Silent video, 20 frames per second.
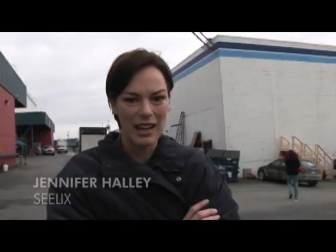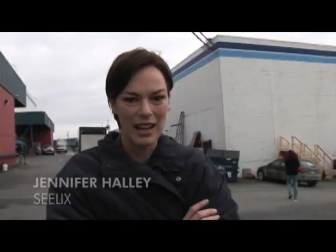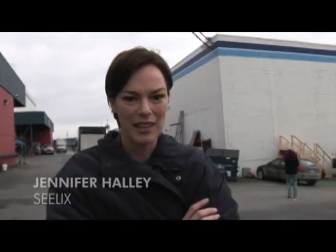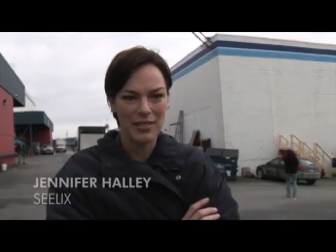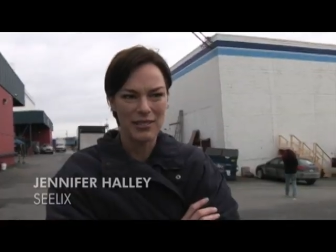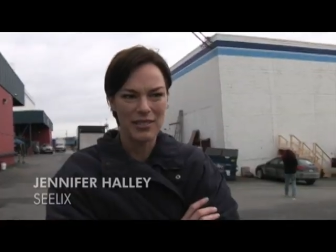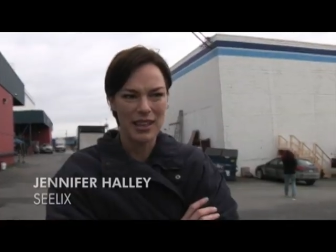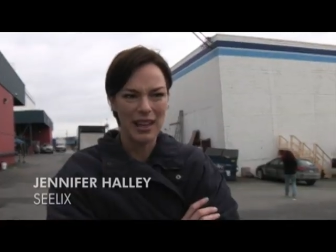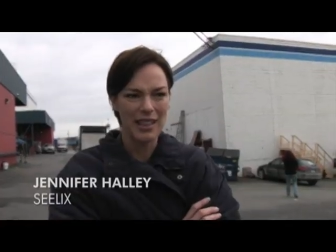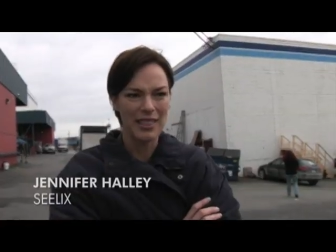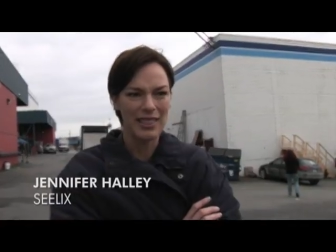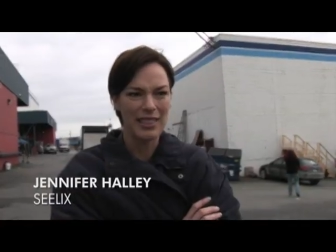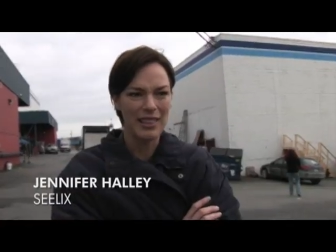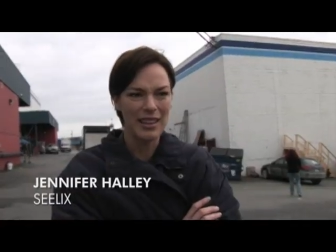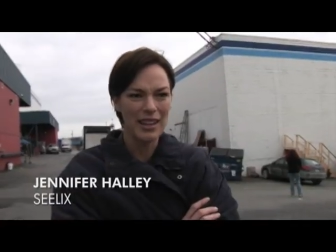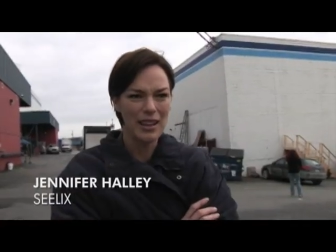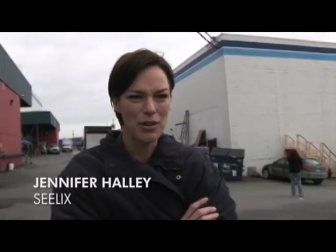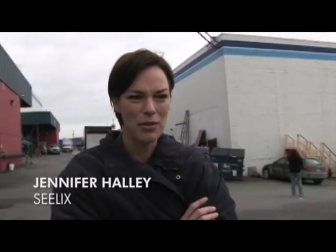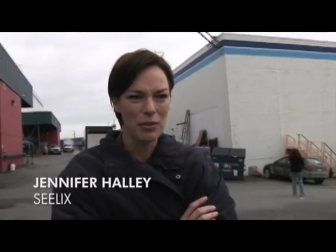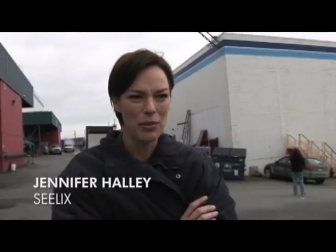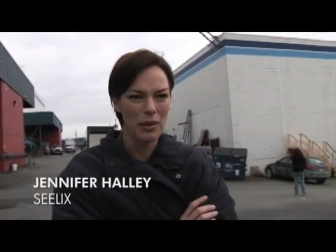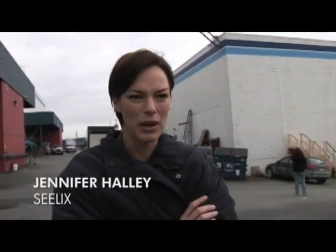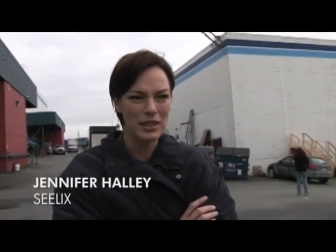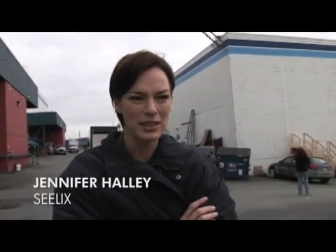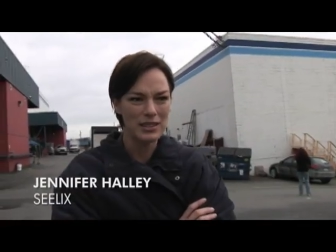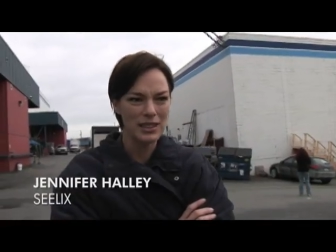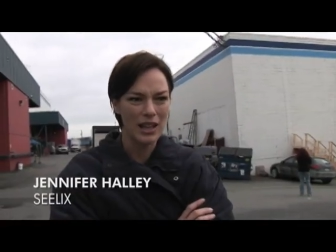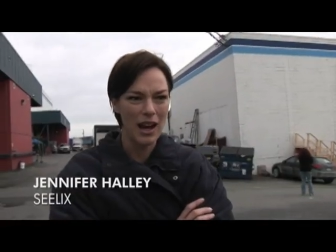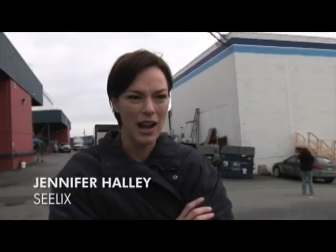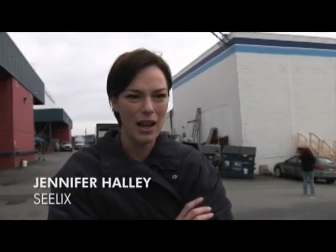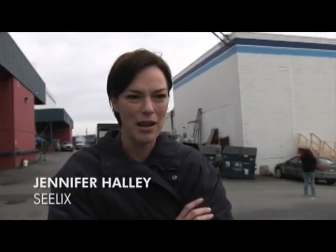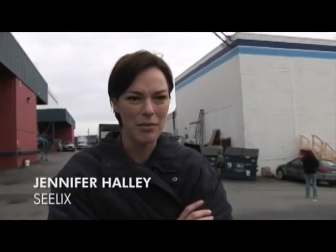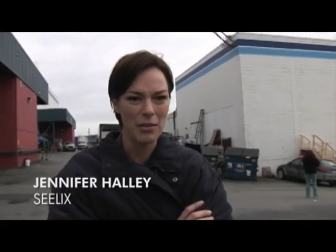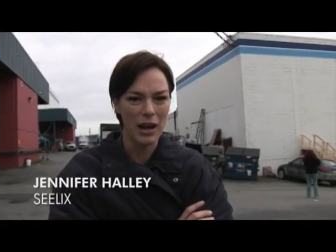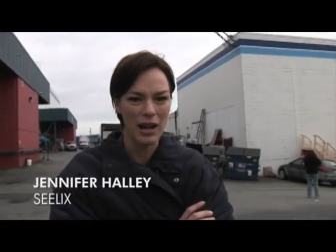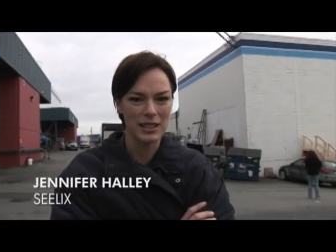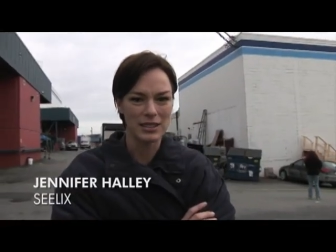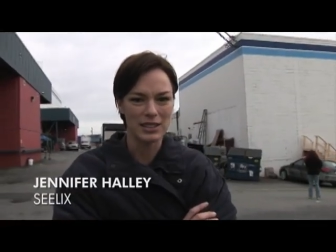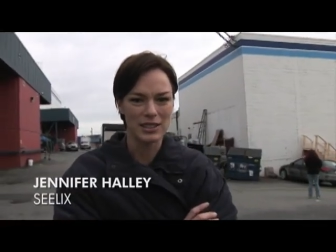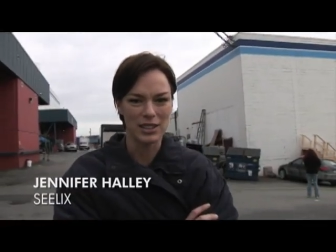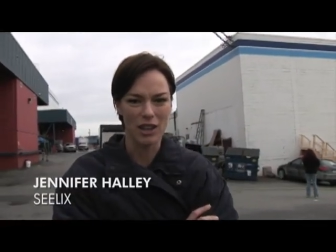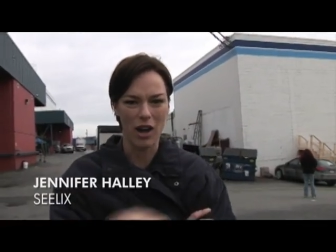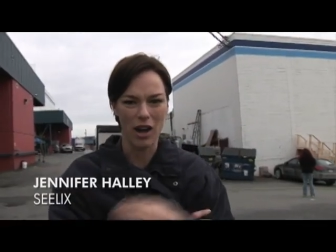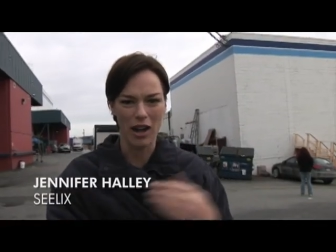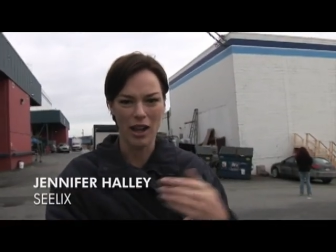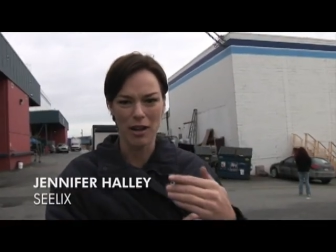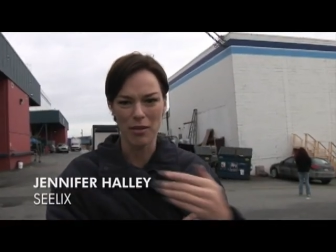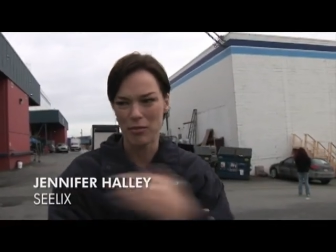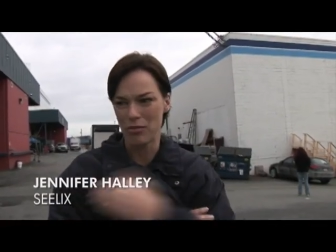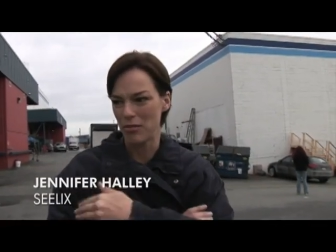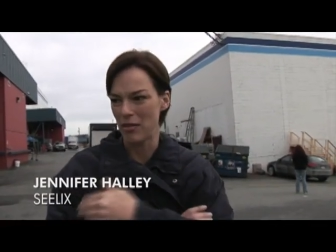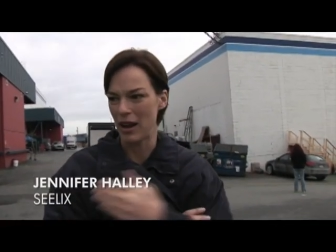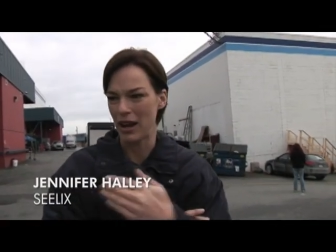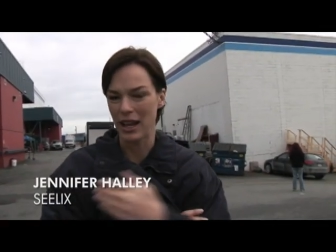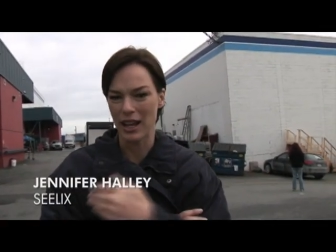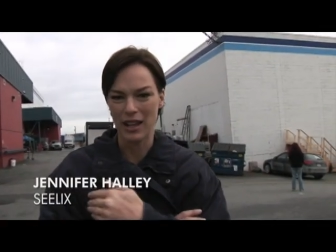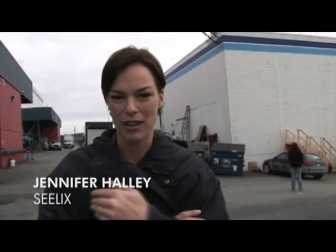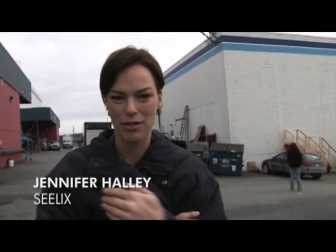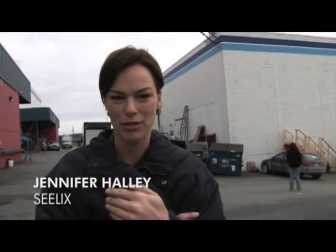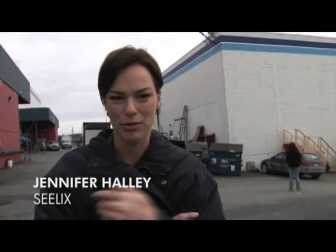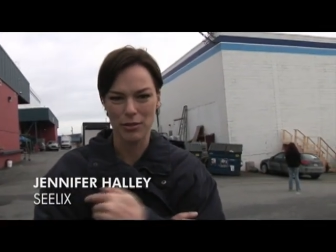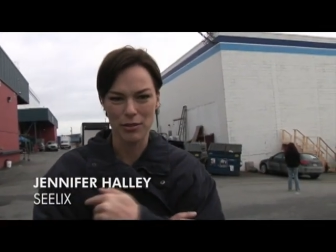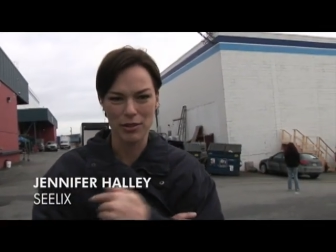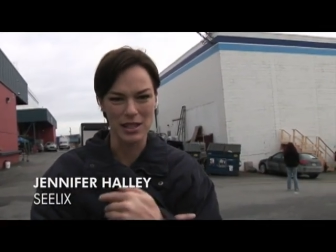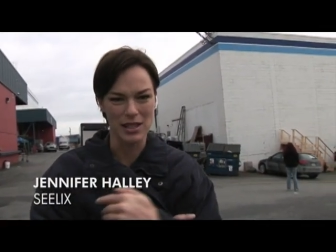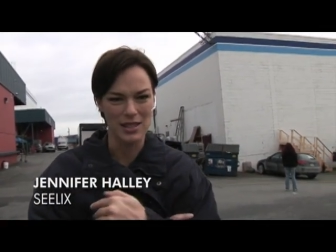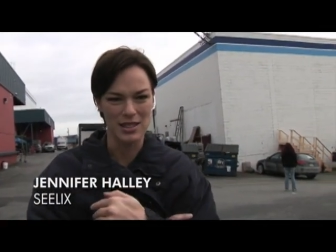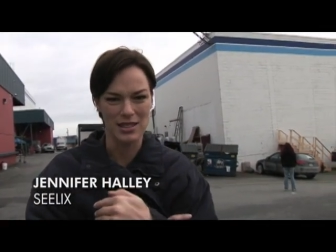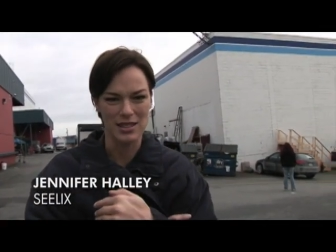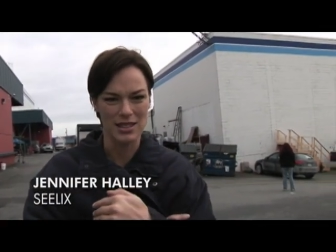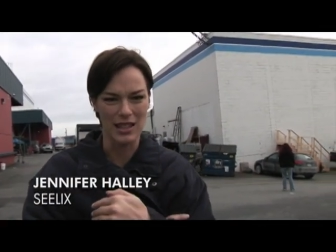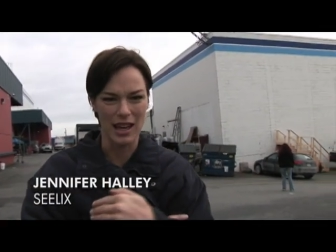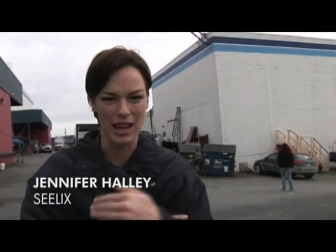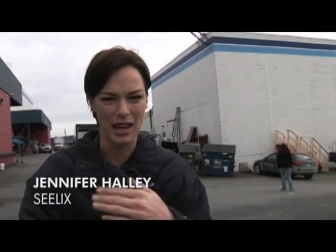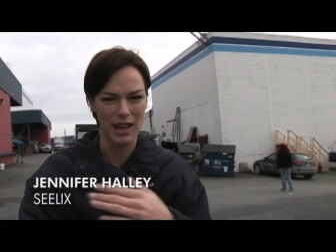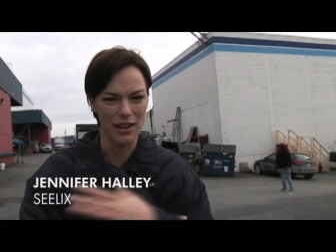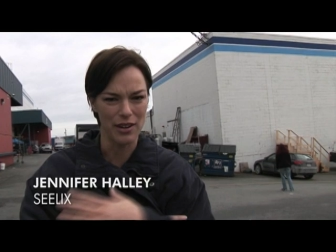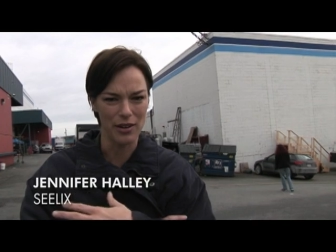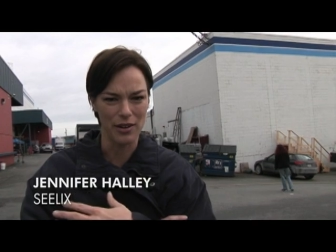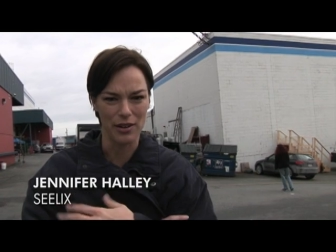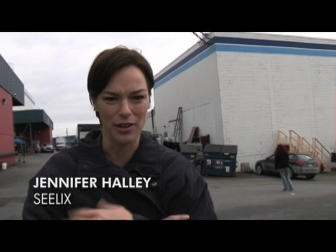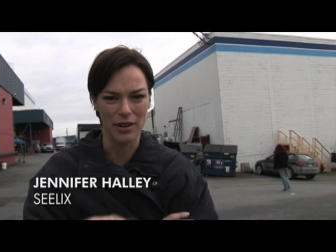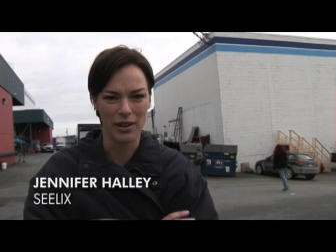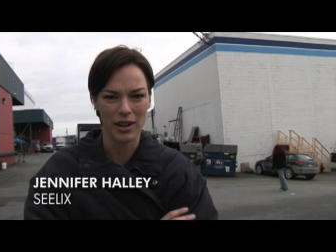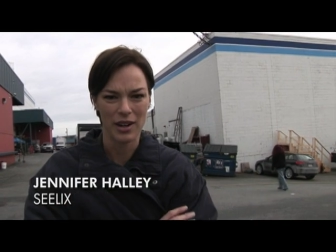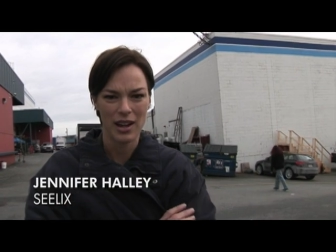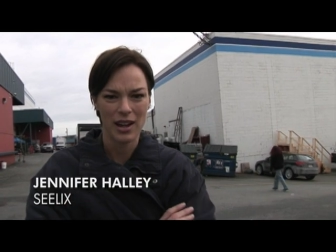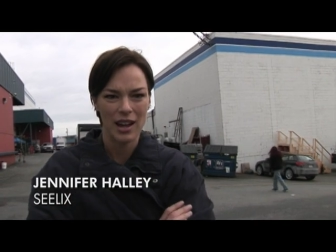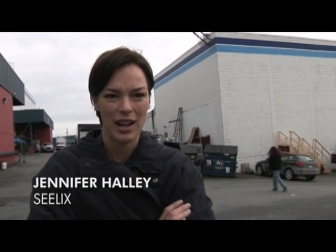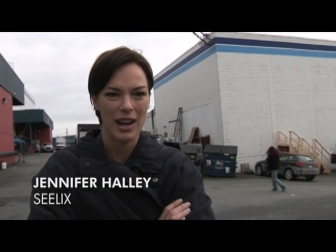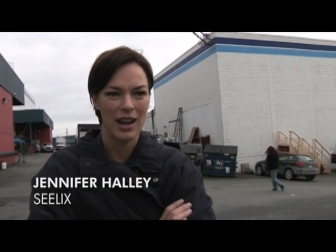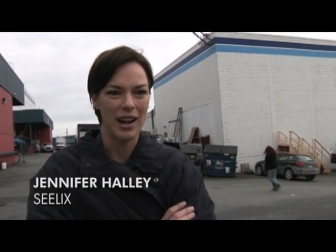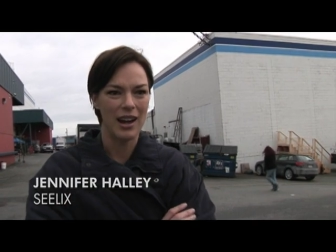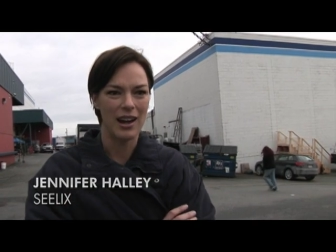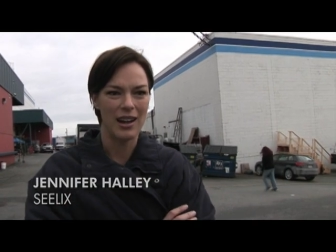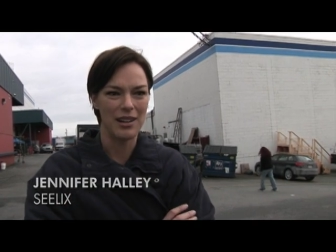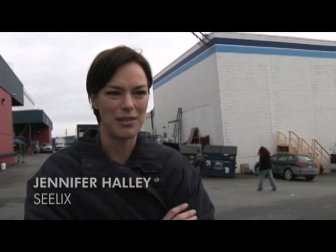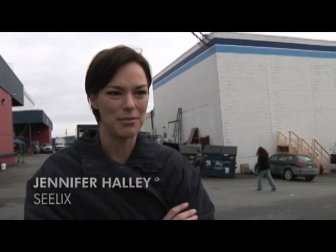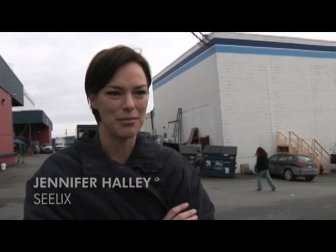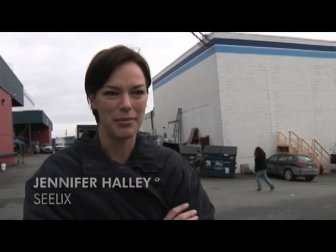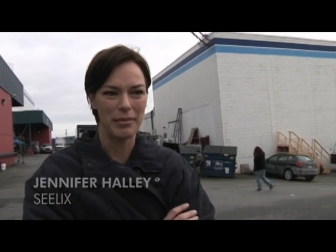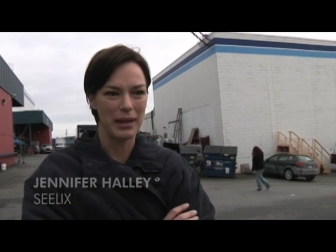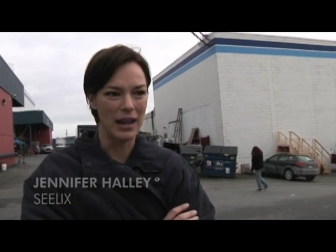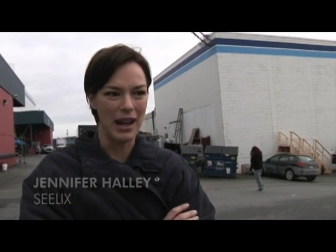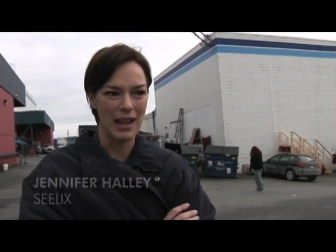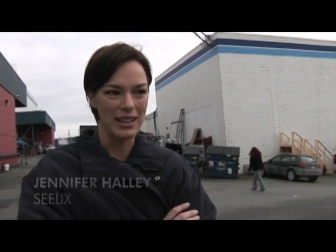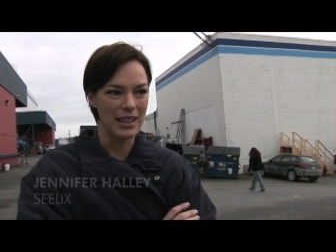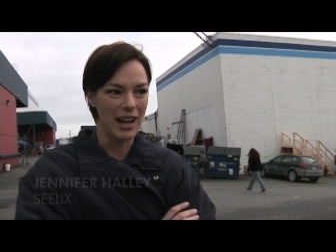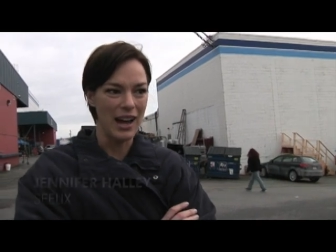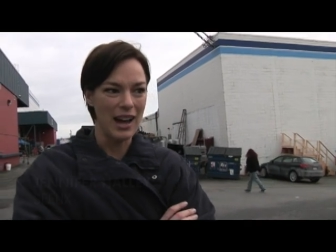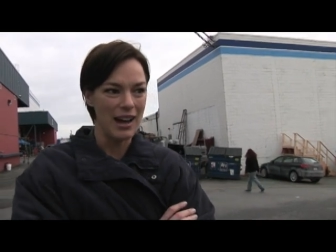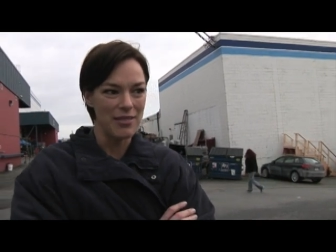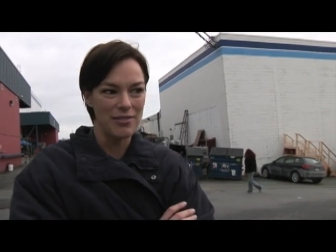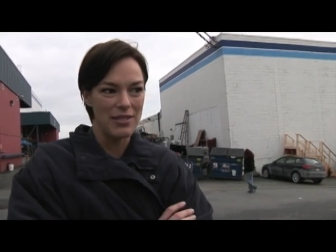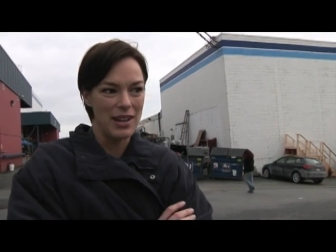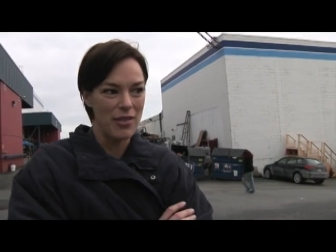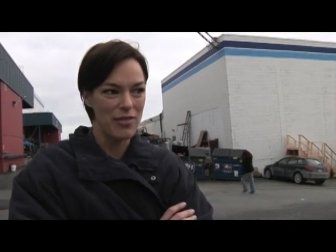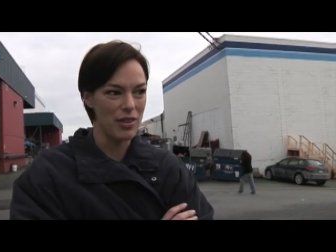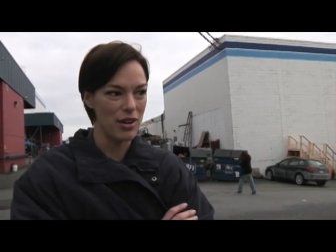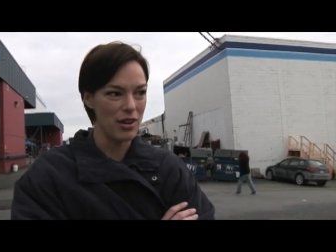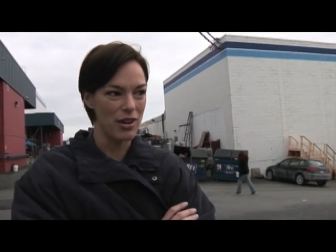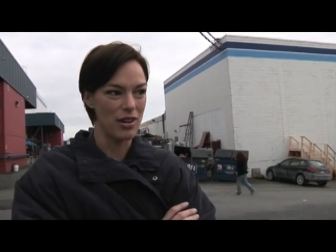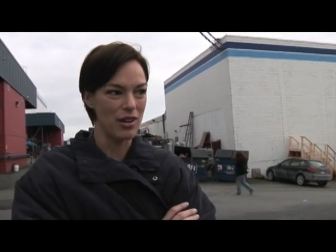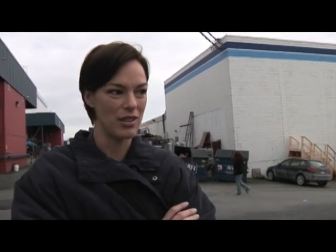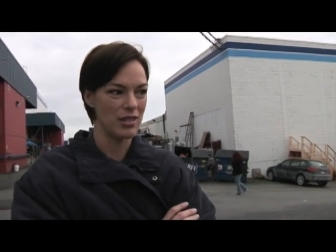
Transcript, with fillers: Yeah, I, I think one time I saw him running through the set or uh, but I, yeah, I've never,